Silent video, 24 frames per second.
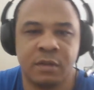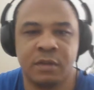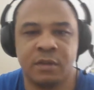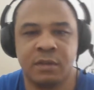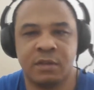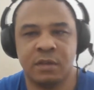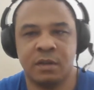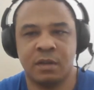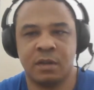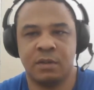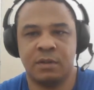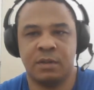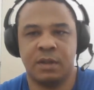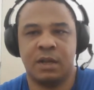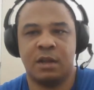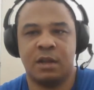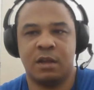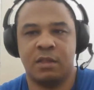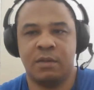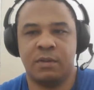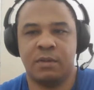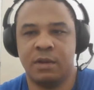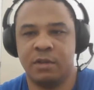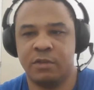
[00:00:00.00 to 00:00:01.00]
So, in
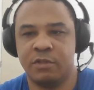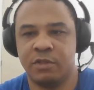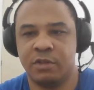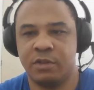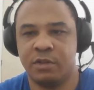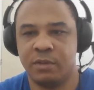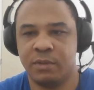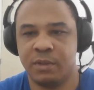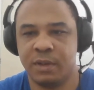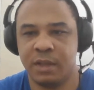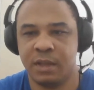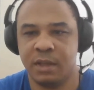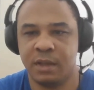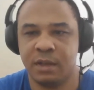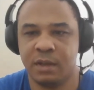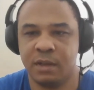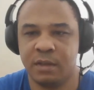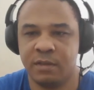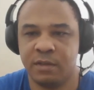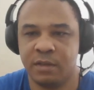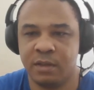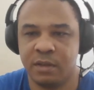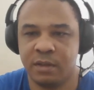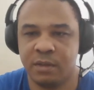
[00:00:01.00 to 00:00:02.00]
other words, you're doing,
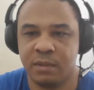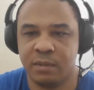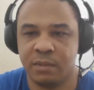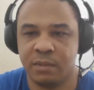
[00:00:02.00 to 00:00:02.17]
let's see.